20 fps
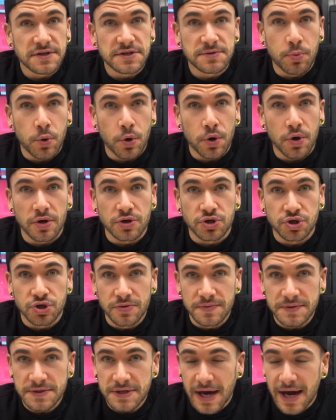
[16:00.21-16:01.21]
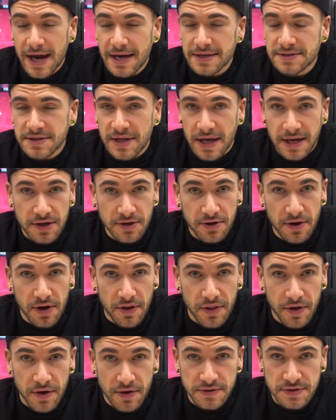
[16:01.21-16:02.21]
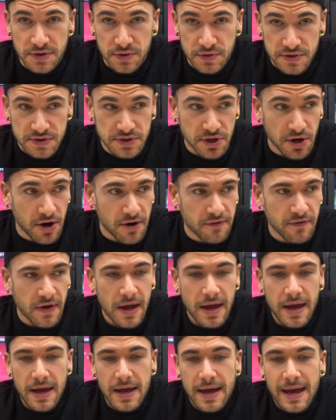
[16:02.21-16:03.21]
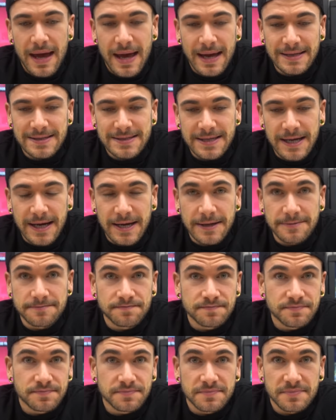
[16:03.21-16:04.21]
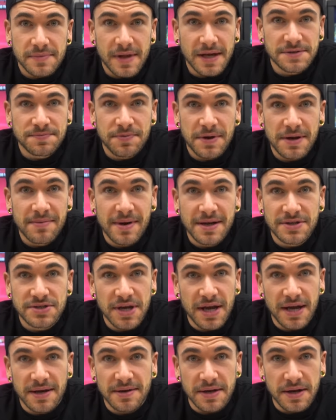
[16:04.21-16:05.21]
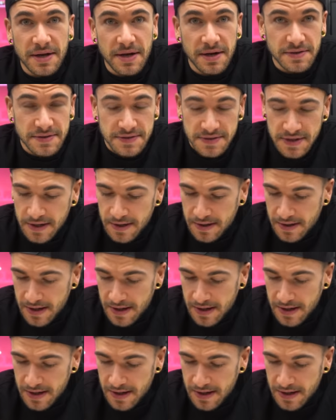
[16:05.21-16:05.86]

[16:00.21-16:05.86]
support our troops, guys. Thank you to all those who serve. And that's pretty much it, you know? So